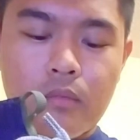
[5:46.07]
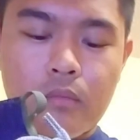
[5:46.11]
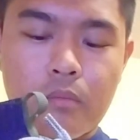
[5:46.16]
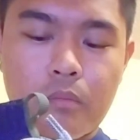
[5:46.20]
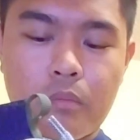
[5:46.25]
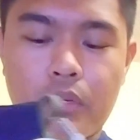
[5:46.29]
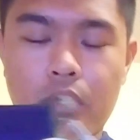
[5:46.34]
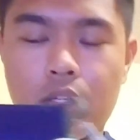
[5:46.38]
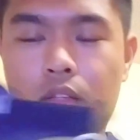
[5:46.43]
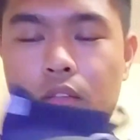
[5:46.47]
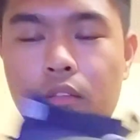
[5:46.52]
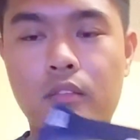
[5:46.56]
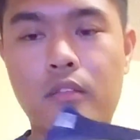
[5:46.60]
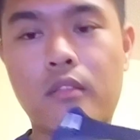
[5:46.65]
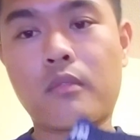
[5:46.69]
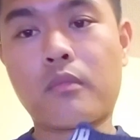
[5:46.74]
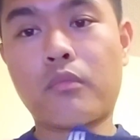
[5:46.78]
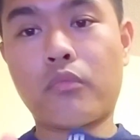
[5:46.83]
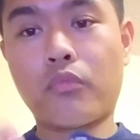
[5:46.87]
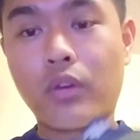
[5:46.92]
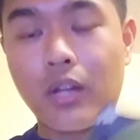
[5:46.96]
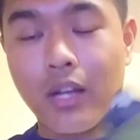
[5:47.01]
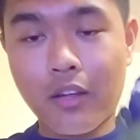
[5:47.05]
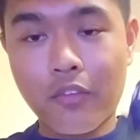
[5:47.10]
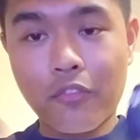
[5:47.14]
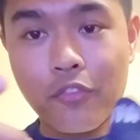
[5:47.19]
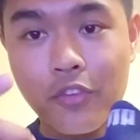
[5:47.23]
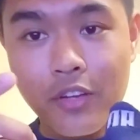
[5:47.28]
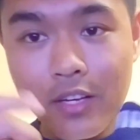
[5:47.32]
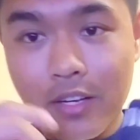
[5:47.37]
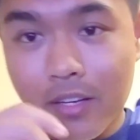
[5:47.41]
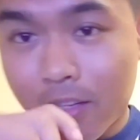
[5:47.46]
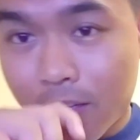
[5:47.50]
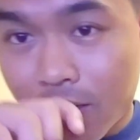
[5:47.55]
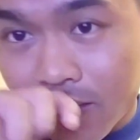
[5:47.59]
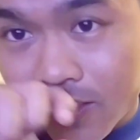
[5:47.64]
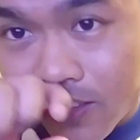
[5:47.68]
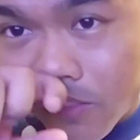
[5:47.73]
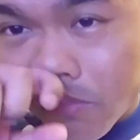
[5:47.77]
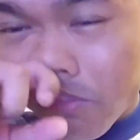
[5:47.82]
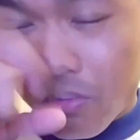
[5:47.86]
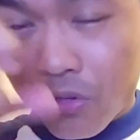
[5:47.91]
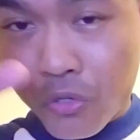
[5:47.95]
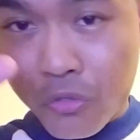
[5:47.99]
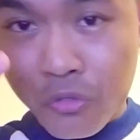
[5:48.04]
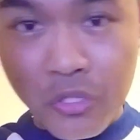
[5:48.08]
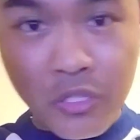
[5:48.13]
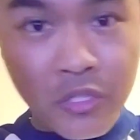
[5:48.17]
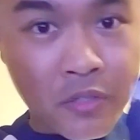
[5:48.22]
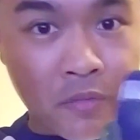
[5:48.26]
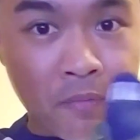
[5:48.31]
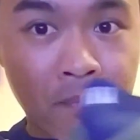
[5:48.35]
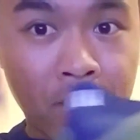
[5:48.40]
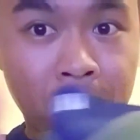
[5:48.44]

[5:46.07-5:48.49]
but what I really like the most